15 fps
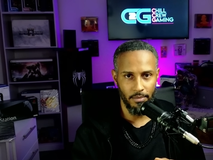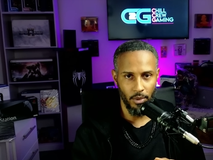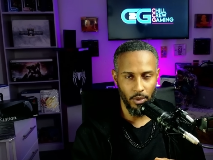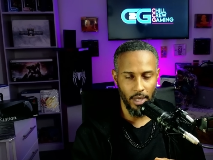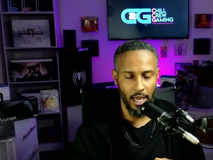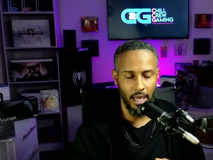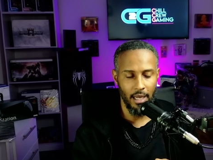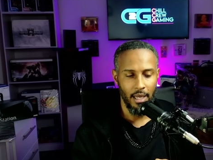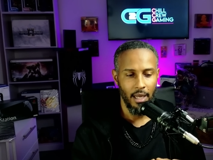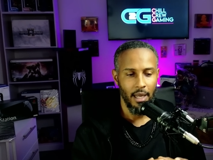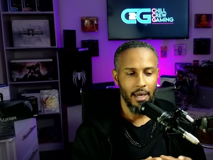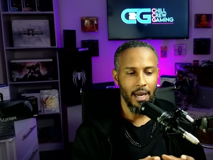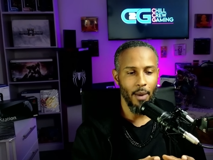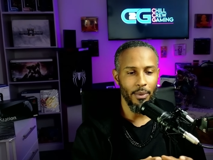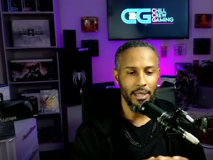Okay,
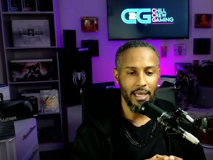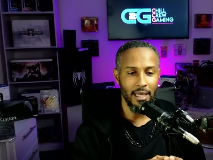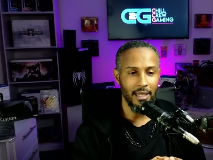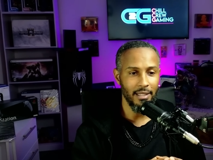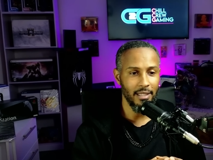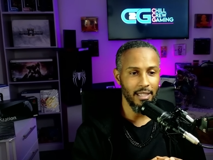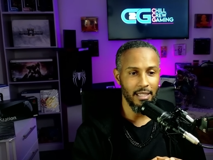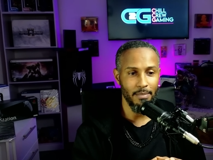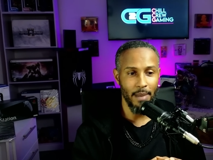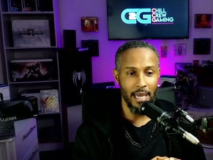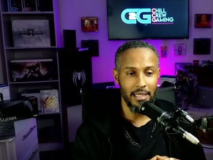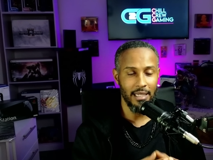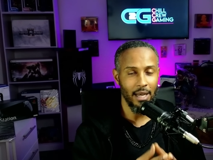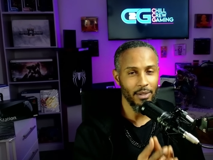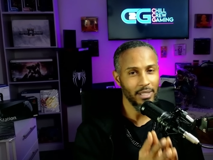now we get into these
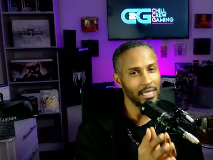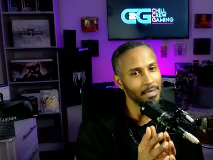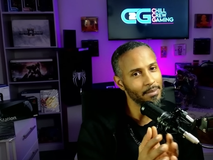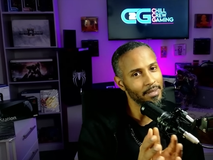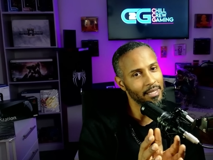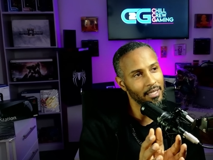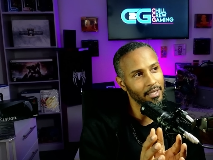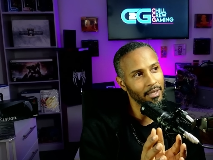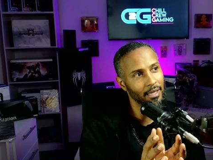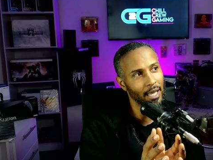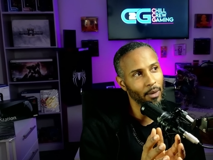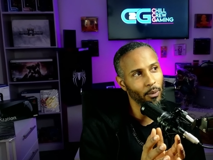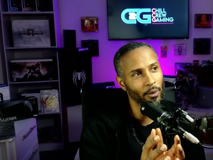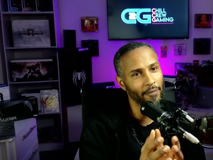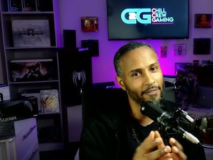mechs. Now it seems
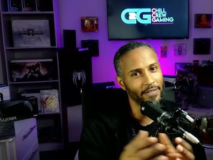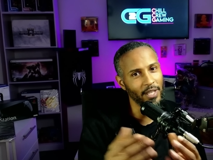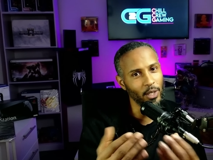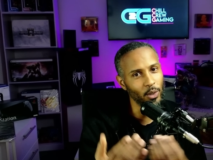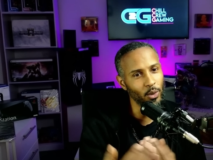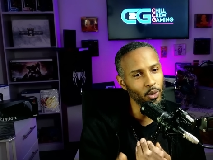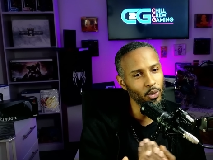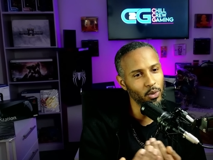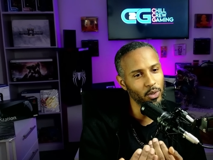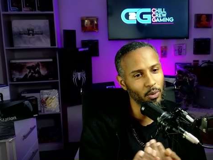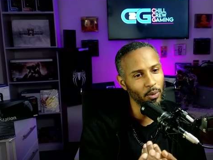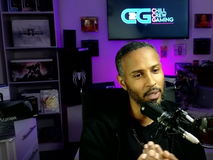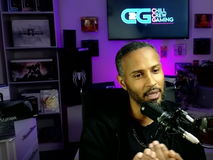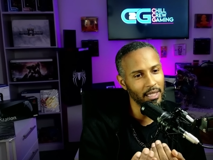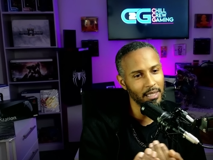like we're fused
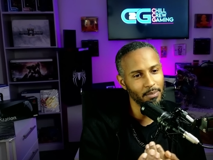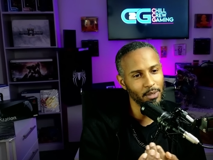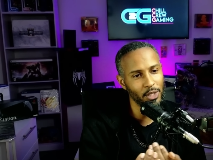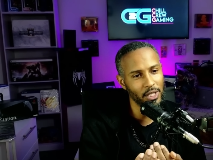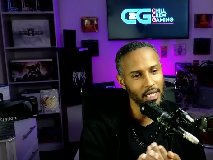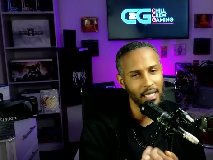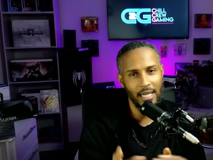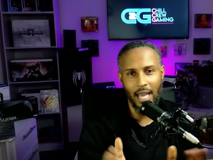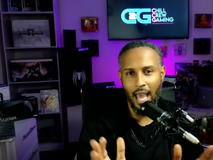with this machine.